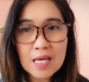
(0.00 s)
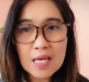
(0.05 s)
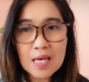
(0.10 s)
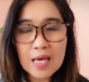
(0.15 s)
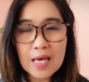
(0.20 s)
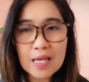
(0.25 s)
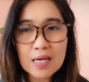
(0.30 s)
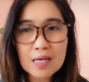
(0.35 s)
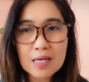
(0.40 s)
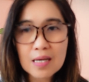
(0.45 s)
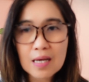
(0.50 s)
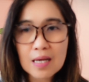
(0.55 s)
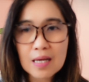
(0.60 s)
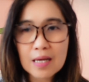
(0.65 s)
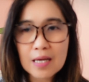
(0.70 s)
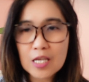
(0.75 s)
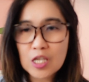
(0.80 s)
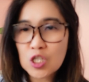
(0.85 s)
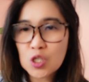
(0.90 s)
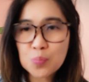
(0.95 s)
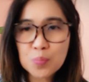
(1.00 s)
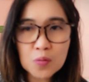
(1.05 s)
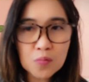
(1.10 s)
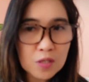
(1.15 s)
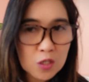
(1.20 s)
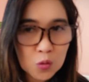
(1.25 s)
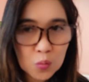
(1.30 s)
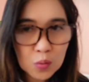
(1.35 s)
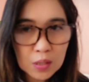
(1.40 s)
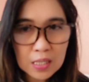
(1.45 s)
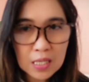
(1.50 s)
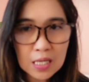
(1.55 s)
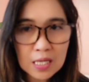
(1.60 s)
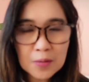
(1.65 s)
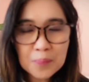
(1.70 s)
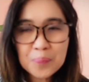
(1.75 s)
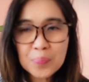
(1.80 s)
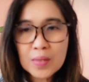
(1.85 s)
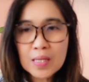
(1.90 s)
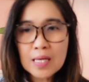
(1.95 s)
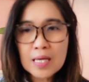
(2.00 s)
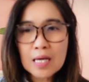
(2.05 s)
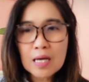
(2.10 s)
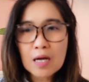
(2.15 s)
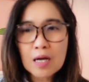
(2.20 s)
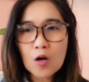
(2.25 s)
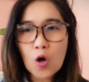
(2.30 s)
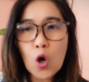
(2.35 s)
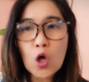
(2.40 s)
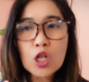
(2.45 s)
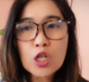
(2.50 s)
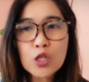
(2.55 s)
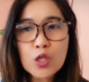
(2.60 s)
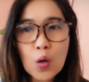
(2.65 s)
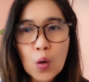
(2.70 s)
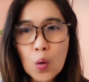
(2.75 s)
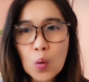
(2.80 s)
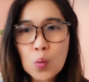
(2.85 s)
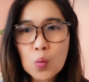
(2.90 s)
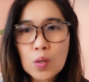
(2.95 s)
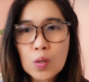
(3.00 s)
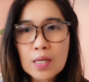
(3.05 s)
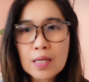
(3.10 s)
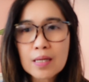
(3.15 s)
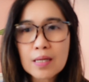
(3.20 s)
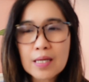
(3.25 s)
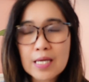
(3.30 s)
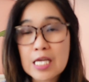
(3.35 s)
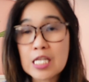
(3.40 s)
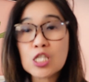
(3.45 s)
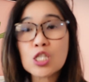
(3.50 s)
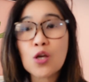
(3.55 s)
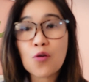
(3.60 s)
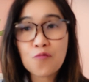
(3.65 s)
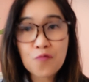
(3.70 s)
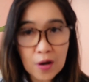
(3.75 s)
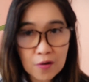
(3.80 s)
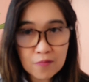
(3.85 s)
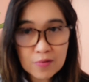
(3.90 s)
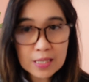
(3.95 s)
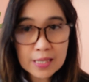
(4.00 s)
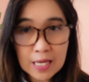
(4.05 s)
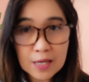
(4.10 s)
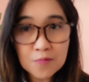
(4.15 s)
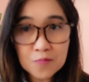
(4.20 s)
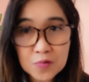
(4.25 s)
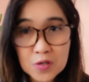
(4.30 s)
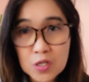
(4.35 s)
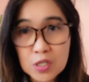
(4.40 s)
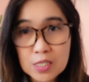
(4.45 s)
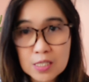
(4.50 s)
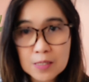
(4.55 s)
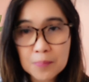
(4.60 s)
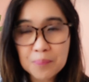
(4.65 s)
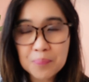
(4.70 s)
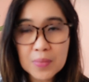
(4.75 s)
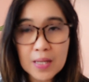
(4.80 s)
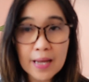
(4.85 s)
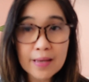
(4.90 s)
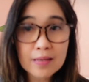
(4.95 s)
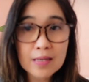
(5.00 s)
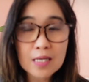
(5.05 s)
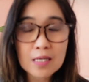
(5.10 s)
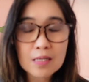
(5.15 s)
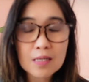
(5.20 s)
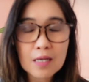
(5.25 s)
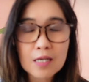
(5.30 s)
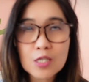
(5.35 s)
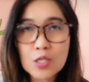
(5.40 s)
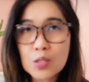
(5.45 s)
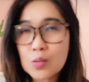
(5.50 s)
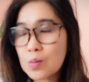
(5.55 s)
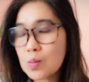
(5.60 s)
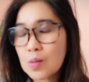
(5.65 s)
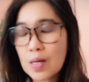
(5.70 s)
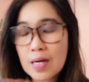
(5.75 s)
and spiritually, although it's very diverse. I can do